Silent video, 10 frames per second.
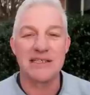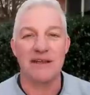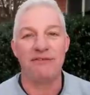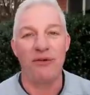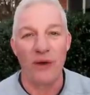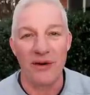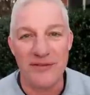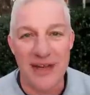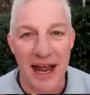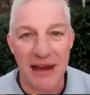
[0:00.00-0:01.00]
is the four
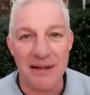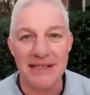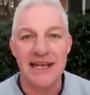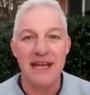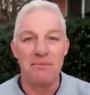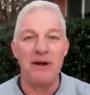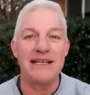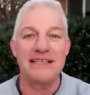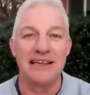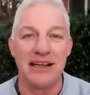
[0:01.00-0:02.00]
of diamonds.
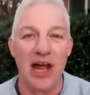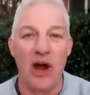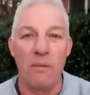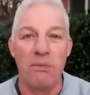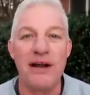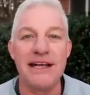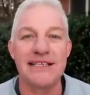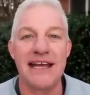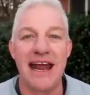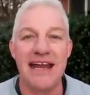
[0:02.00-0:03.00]
Brings in the low.
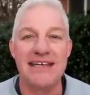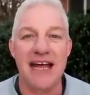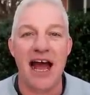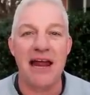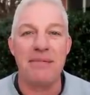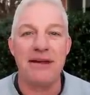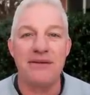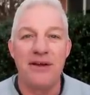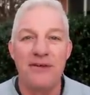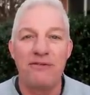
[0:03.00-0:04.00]
Brings in a
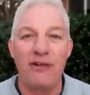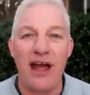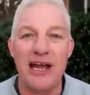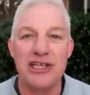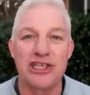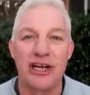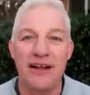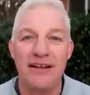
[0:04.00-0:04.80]
diamond flush.